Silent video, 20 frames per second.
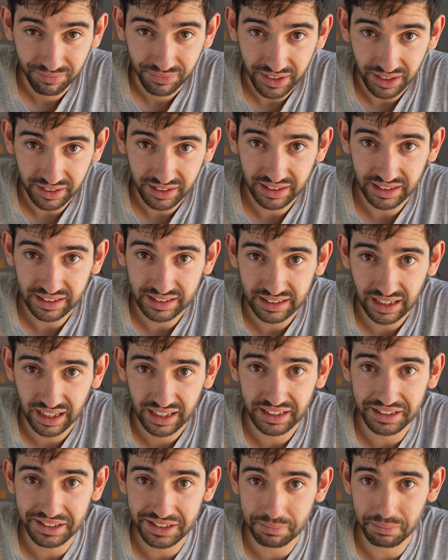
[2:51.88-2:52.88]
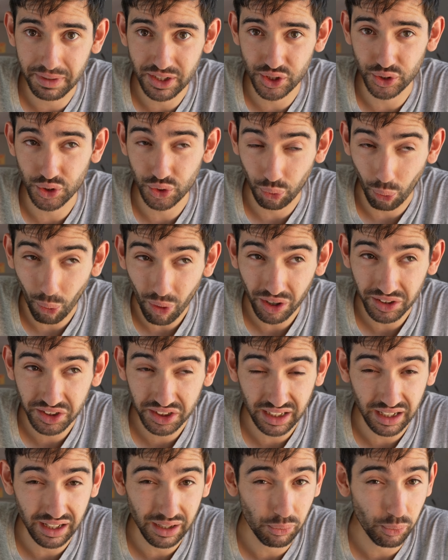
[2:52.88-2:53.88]
I think the saying is measure twice,
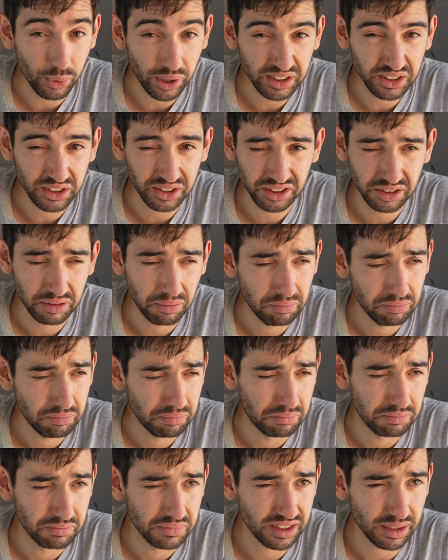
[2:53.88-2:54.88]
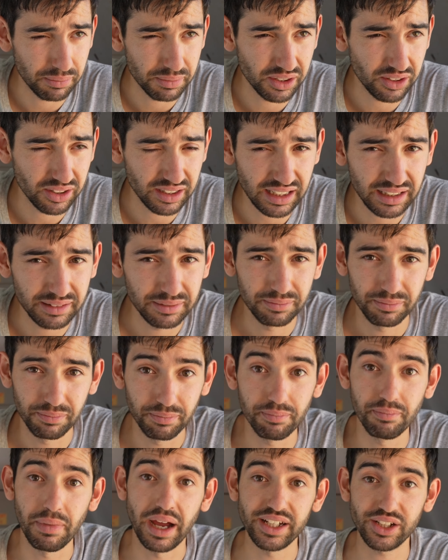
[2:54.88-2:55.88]
cut once, something like that.
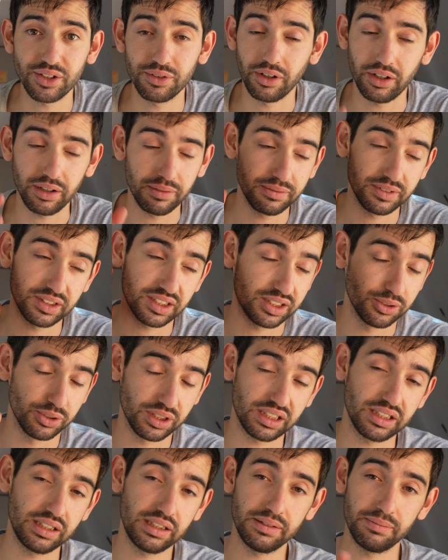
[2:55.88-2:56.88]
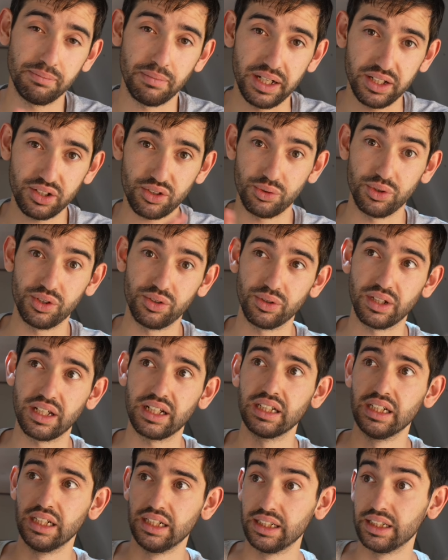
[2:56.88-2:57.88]
Make, oh, seriously, make sure you do that.